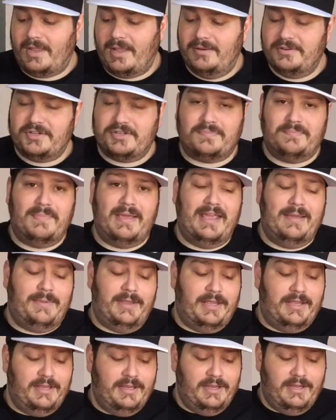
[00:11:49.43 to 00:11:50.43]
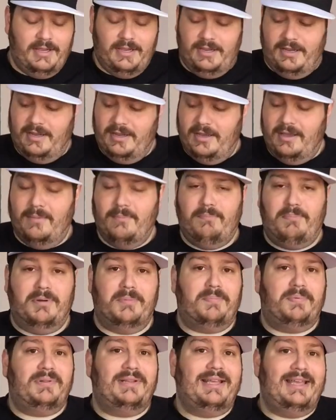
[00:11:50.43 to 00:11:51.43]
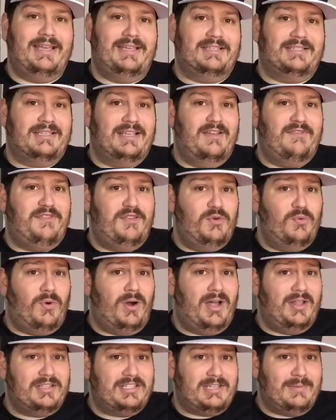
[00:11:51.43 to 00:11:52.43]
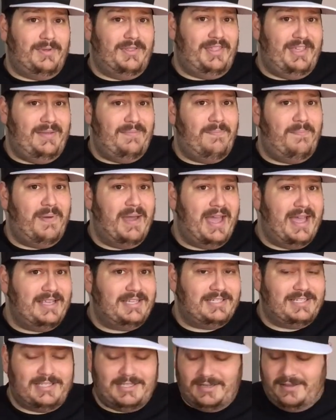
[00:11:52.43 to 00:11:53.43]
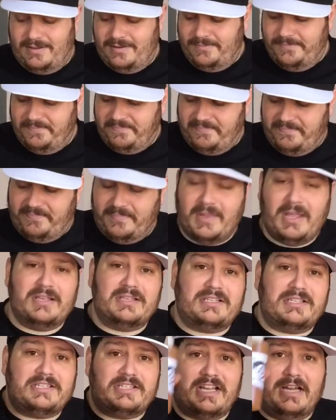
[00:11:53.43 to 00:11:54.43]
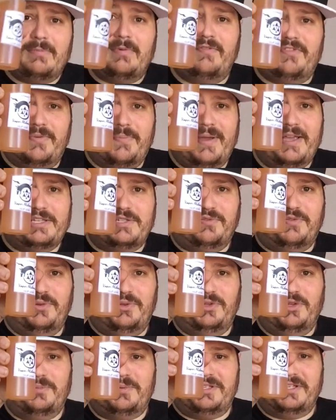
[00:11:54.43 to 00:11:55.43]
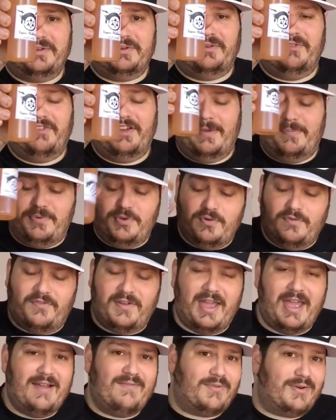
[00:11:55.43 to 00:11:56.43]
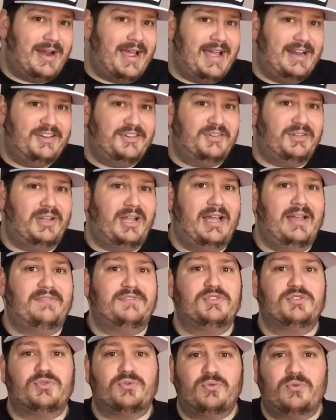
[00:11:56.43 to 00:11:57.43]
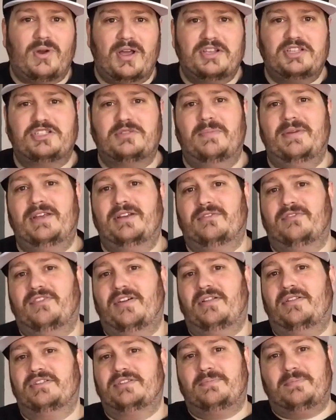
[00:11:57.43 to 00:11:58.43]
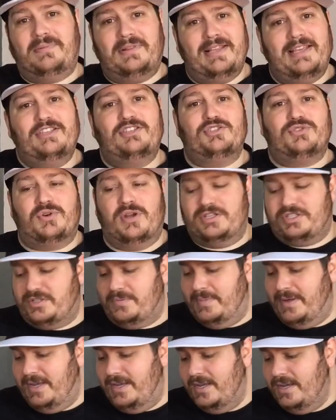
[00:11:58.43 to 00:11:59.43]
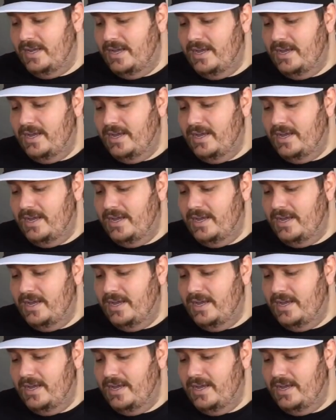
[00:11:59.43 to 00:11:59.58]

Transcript: Just maybe. But please, if you want some of the best some of the best Fruit Loop cereal vape you've ever had in your life. Trust me here, fellas. Please trust me.